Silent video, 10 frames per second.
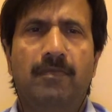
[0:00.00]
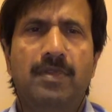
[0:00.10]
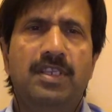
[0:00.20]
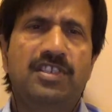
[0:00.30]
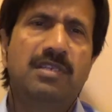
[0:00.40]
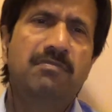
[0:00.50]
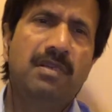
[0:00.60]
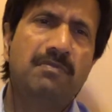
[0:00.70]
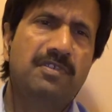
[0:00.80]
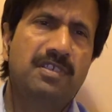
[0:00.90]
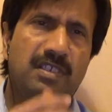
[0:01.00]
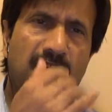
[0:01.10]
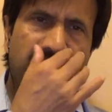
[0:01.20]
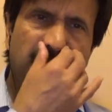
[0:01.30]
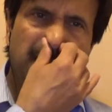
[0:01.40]
the symptoms
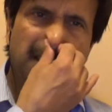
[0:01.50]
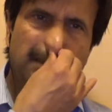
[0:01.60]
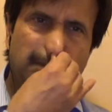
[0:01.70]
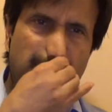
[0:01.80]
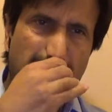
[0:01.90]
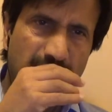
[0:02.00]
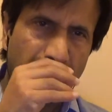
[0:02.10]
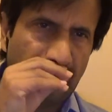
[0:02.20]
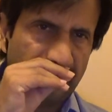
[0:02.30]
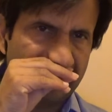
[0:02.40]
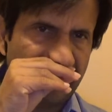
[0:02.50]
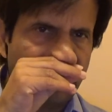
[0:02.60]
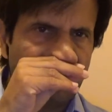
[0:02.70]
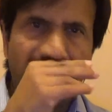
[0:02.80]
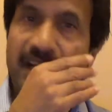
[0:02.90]
of the osteomyelitis
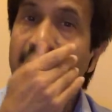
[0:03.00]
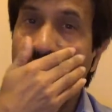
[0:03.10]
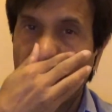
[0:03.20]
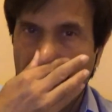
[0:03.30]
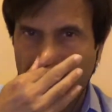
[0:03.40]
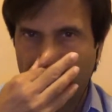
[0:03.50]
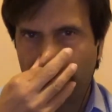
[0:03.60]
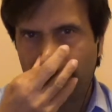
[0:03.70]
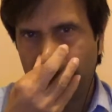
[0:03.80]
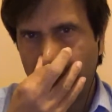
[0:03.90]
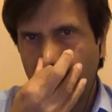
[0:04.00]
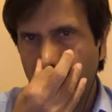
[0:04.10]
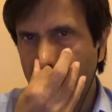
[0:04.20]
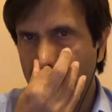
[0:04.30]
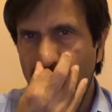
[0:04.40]
can vary greatly you know and
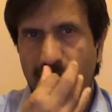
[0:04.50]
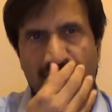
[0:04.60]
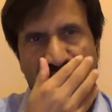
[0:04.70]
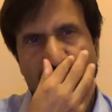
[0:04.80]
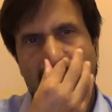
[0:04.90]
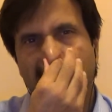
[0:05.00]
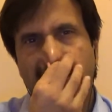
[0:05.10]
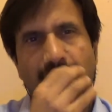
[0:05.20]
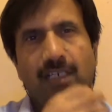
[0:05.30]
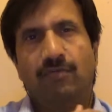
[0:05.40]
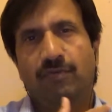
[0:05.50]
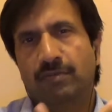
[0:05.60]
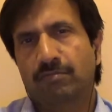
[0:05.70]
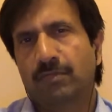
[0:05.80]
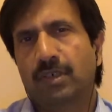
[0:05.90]
in children osteomyelitis can often
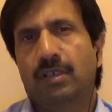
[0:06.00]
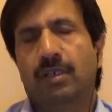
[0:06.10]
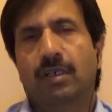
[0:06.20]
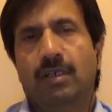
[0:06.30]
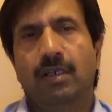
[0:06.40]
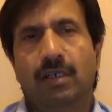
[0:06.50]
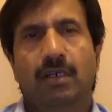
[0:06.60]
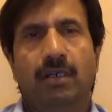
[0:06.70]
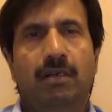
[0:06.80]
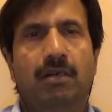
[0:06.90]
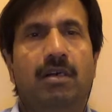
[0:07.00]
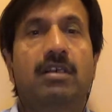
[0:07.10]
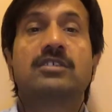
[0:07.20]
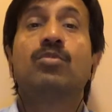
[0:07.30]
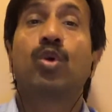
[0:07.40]
uh,
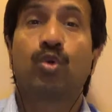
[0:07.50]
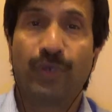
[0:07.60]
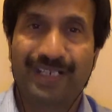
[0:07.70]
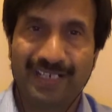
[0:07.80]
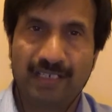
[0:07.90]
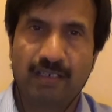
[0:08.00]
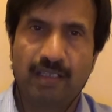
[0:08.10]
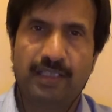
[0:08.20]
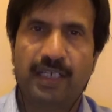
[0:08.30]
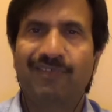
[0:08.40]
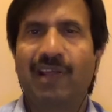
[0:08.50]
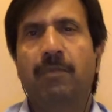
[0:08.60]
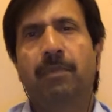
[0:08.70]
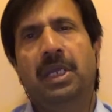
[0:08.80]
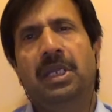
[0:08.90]
occurs more quickly and they
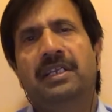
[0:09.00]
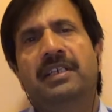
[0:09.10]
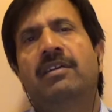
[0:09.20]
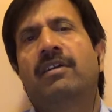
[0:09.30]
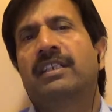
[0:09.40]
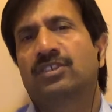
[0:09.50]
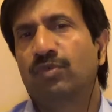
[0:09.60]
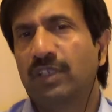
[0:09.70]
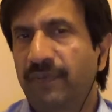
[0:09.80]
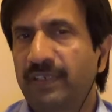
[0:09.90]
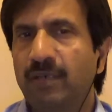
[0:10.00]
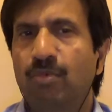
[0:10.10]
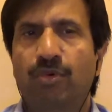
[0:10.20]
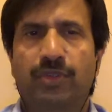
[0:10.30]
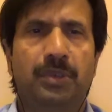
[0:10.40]
develop pain and tenderness over the affected
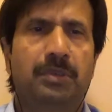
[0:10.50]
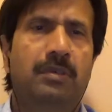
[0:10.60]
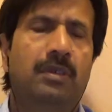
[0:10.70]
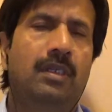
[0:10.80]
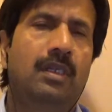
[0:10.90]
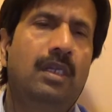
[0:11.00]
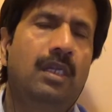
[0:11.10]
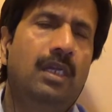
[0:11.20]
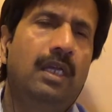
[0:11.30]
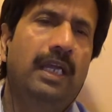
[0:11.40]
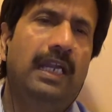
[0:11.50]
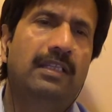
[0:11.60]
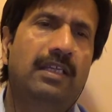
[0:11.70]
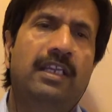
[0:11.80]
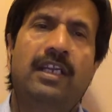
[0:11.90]
bone you know
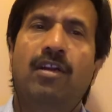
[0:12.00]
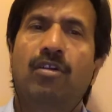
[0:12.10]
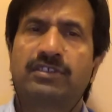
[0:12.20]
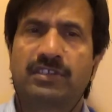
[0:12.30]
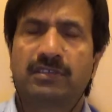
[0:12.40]
and in and adults